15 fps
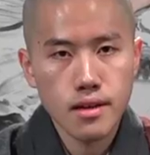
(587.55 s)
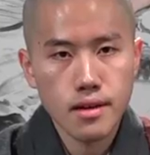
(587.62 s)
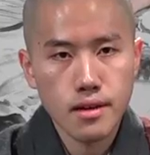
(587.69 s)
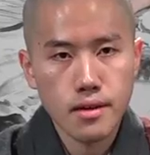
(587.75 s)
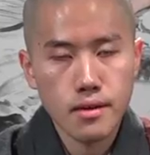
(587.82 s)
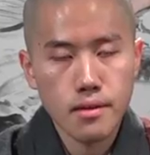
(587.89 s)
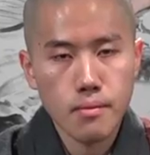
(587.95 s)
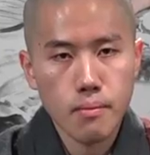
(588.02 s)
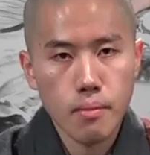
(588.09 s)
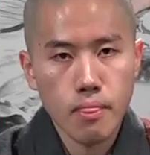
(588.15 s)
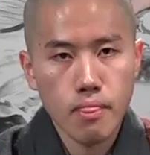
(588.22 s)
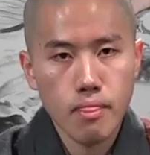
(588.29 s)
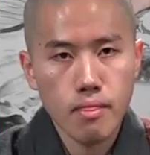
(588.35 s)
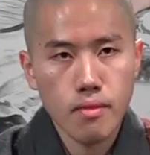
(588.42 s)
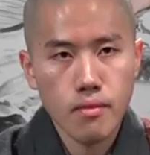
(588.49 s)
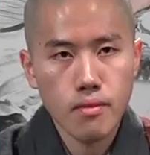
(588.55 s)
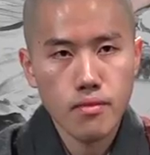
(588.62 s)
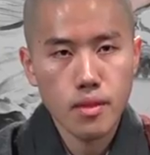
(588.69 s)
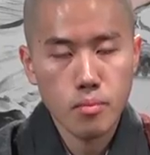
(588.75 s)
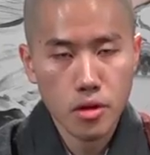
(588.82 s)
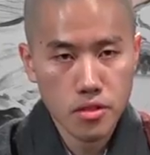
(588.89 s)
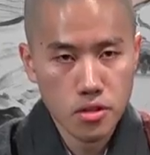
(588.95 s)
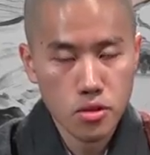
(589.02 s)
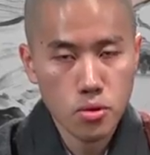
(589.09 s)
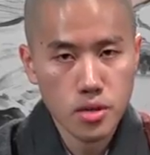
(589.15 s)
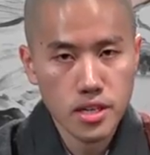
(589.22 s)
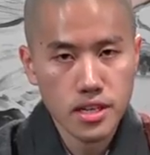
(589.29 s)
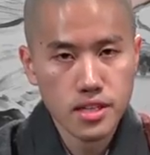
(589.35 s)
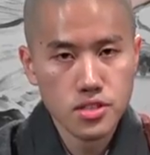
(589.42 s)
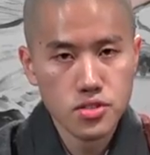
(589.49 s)
They bought the
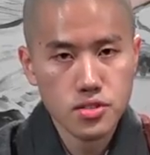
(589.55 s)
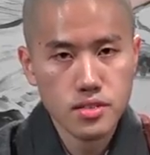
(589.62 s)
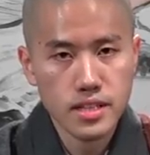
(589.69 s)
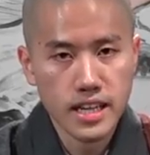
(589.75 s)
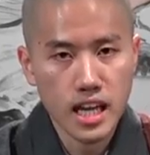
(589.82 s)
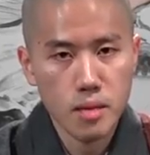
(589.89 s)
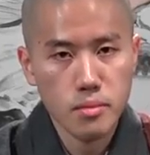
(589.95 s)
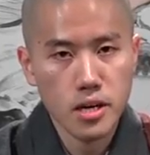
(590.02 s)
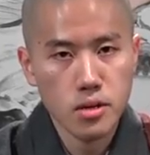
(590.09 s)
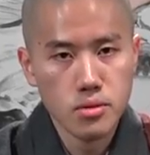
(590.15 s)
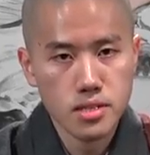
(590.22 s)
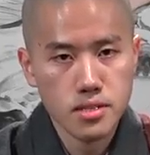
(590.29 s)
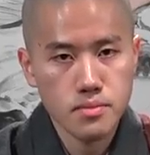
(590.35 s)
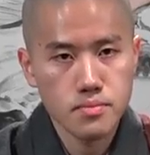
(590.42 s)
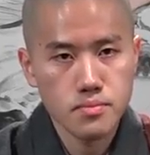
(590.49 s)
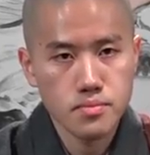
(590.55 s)
coconuts, they came out,